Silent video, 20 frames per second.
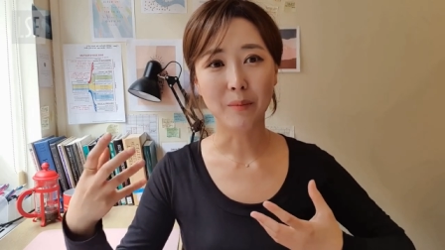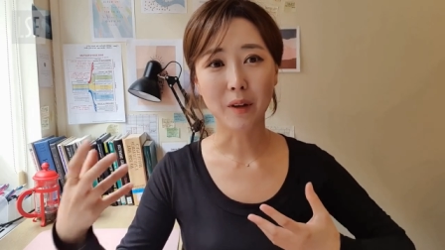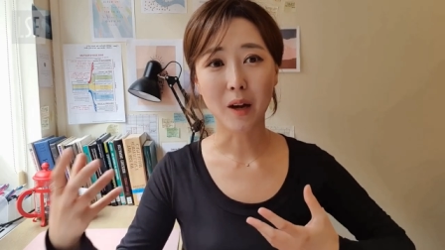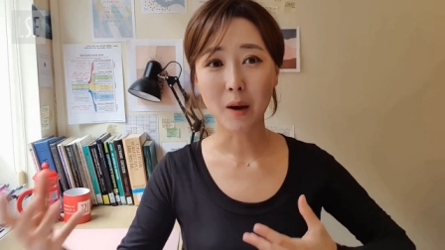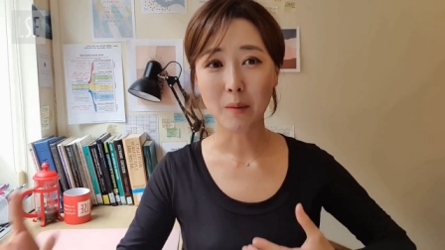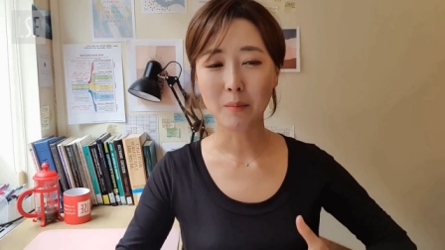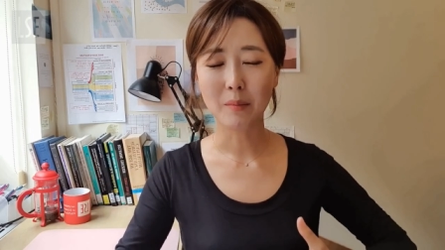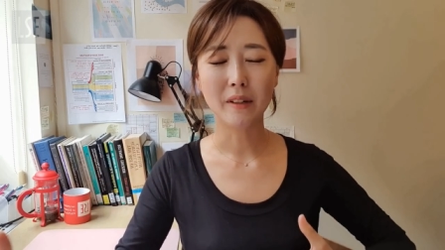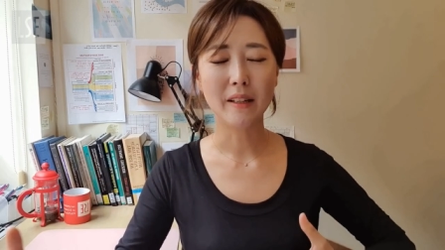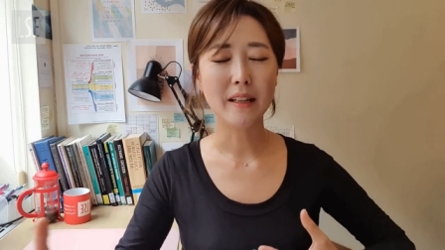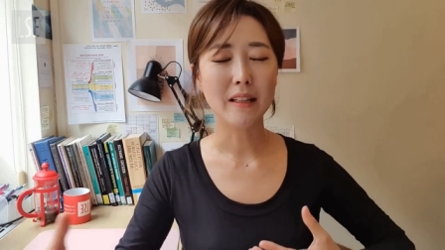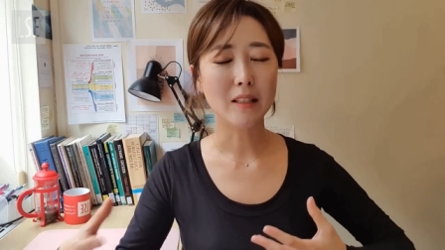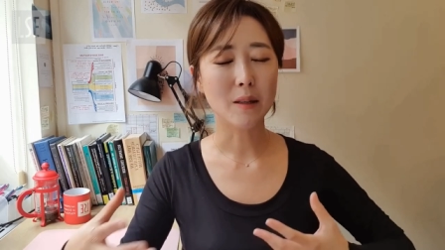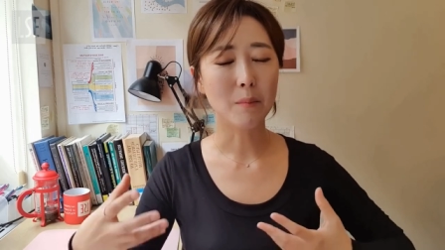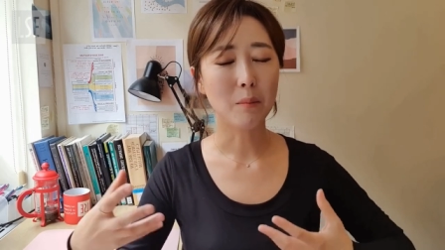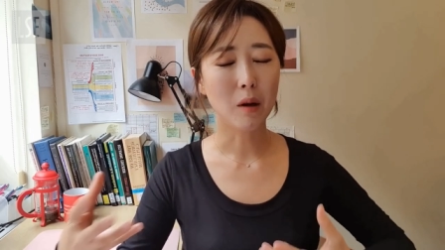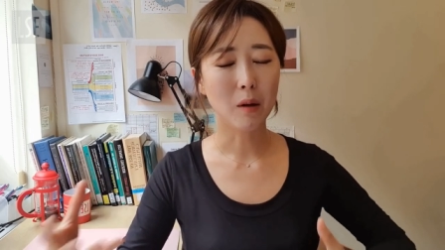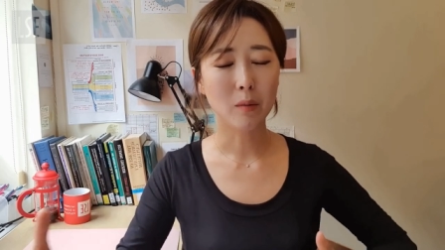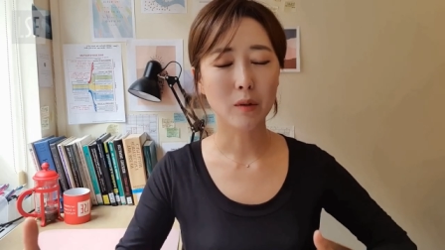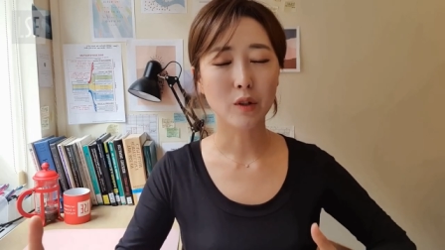companies and
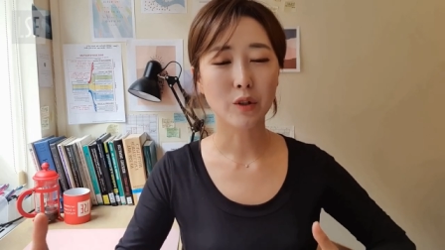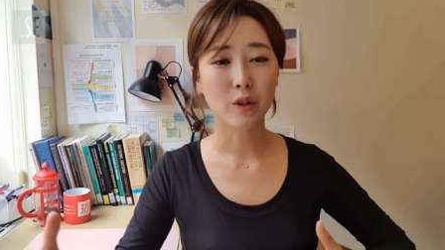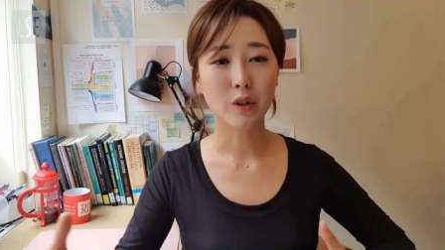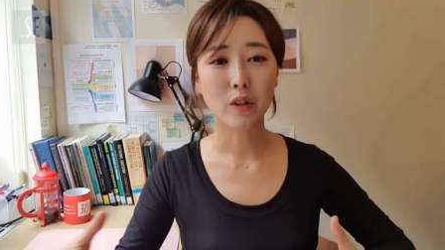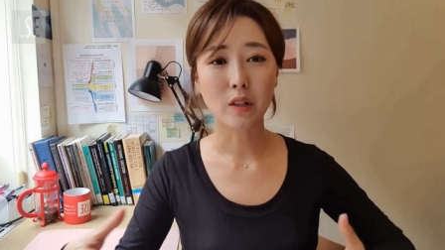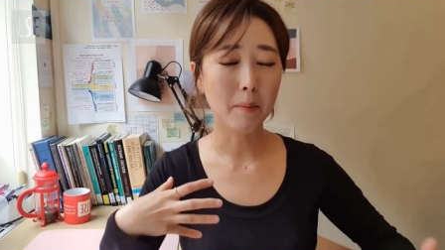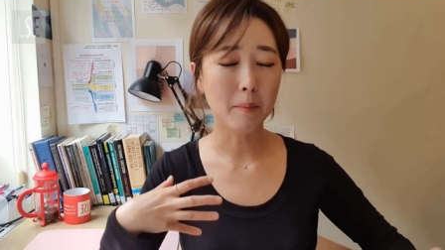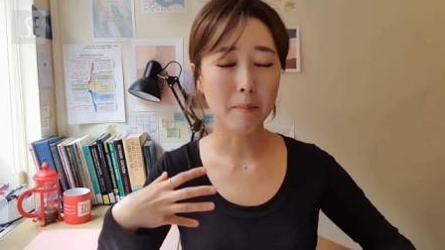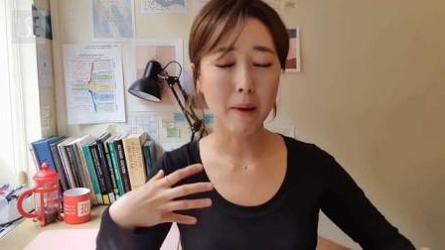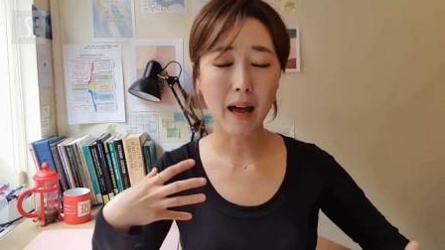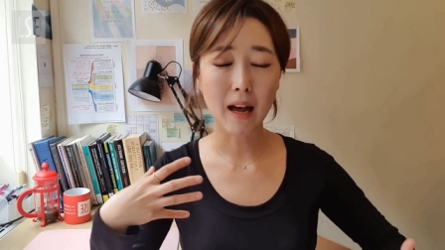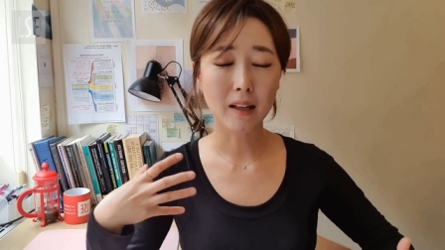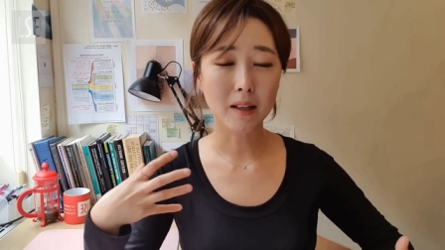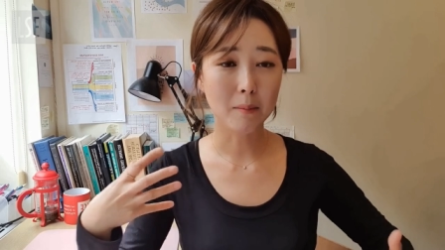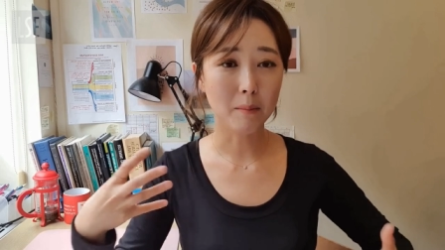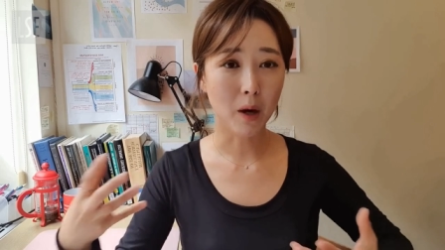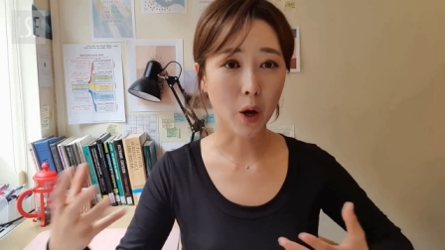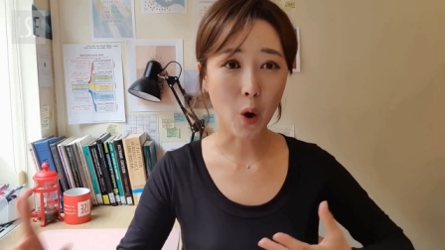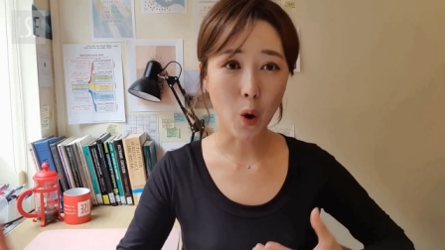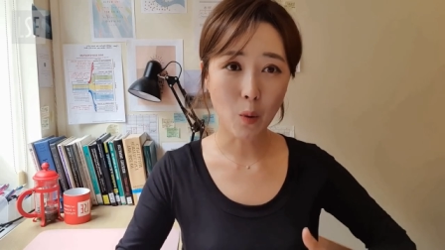publishers back in
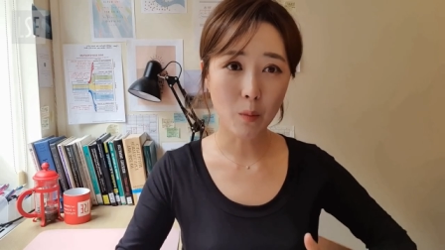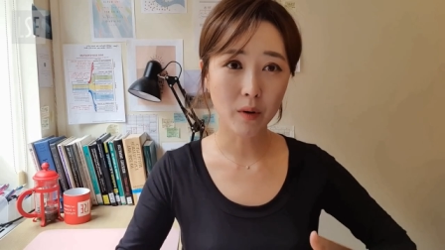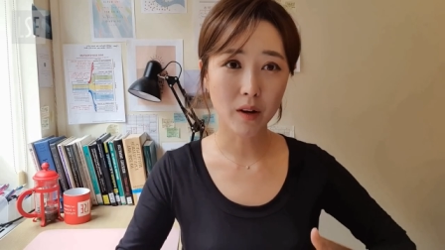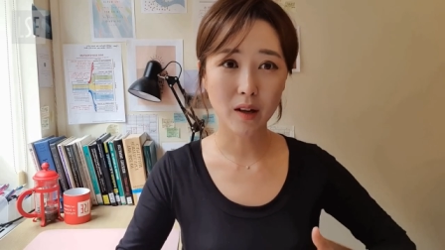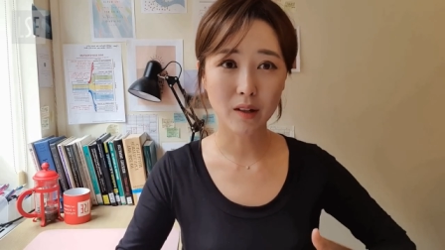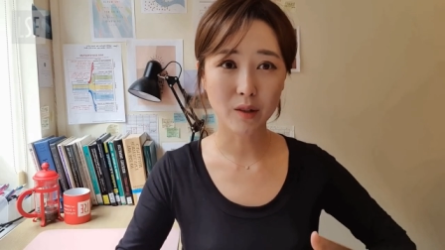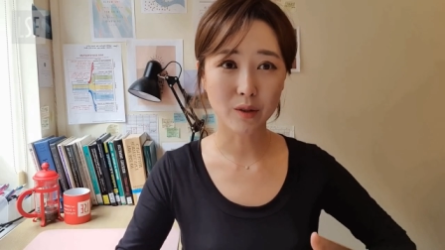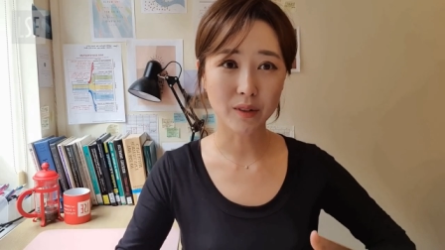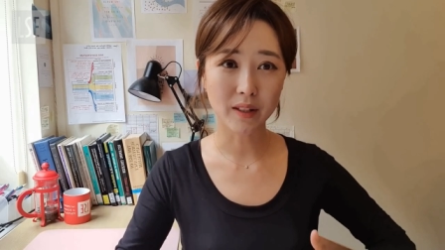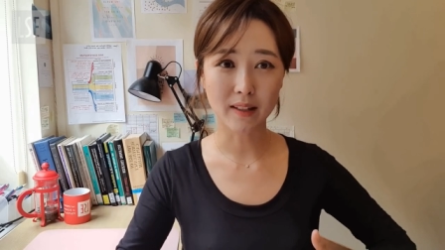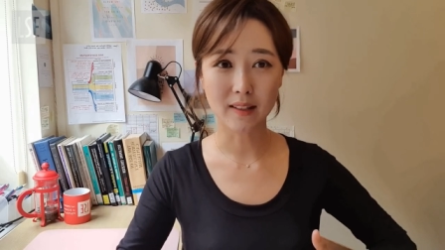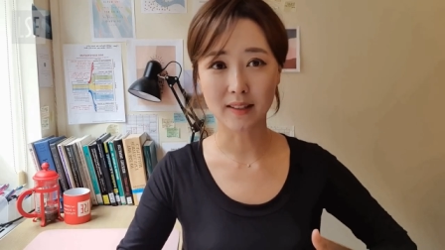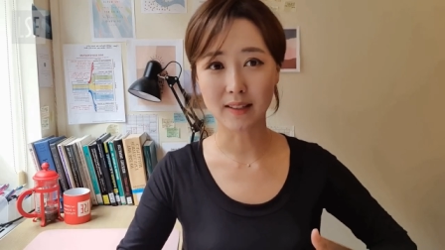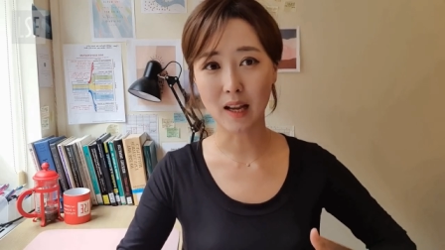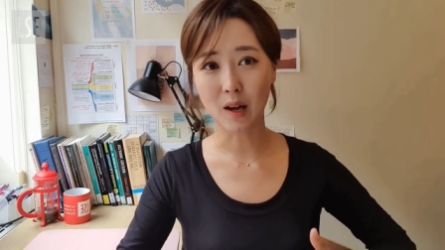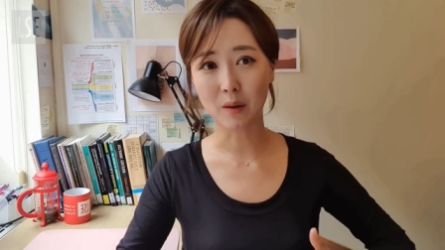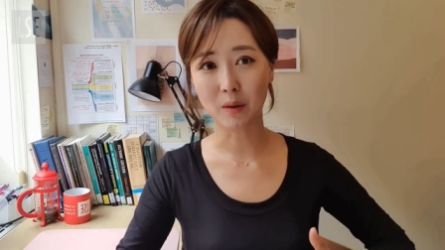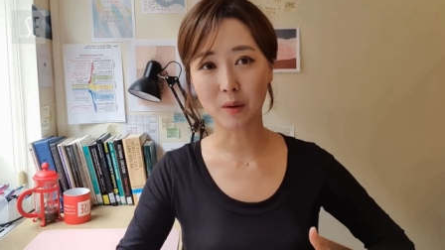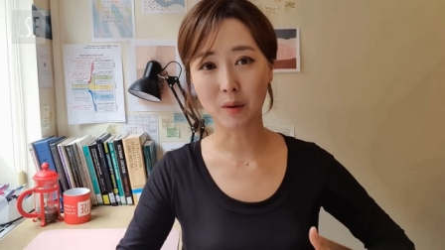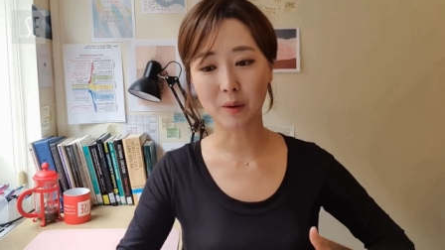my home country in
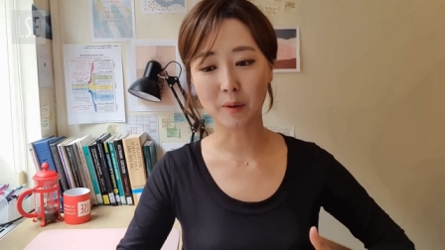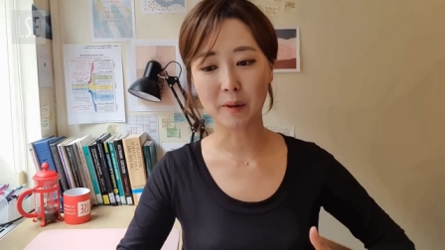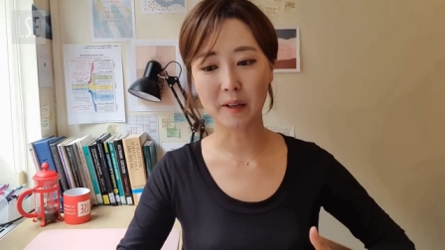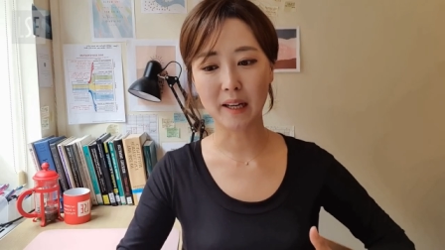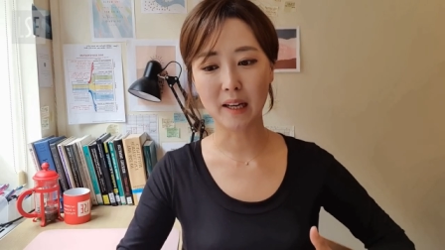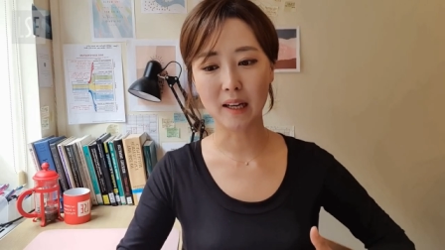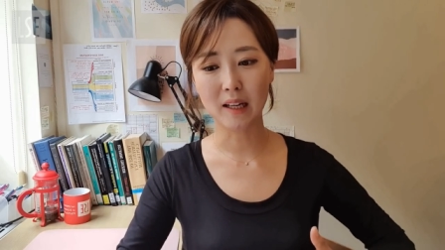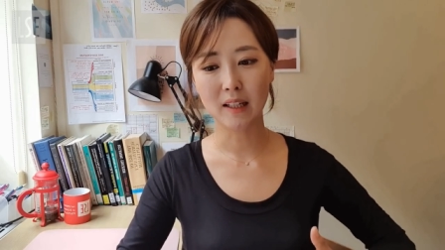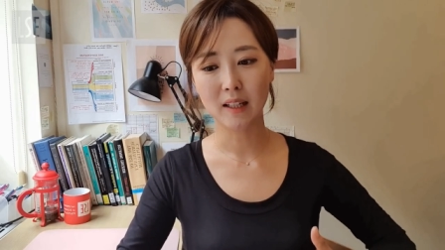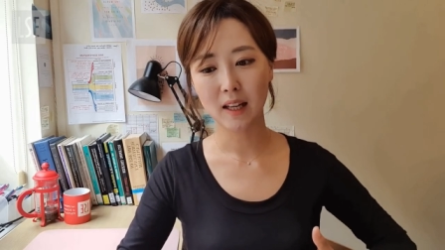South Korea,